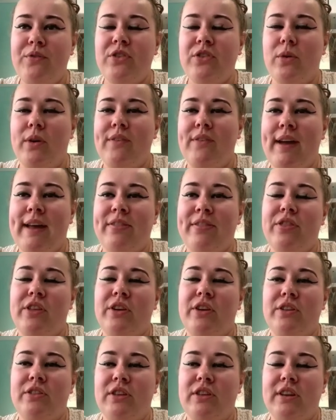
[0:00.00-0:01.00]
so I've had the
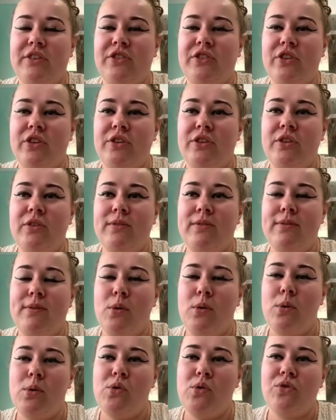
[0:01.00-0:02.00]
condition
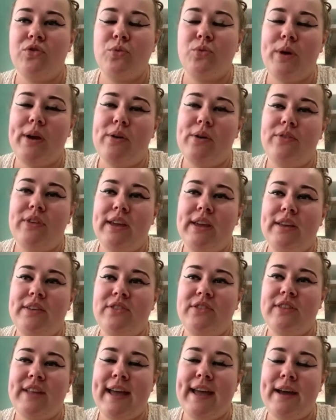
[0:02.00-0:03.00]
for 12
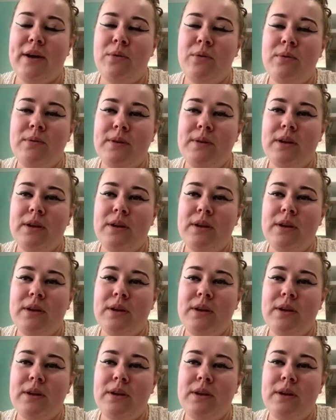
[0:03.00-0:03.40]
years now.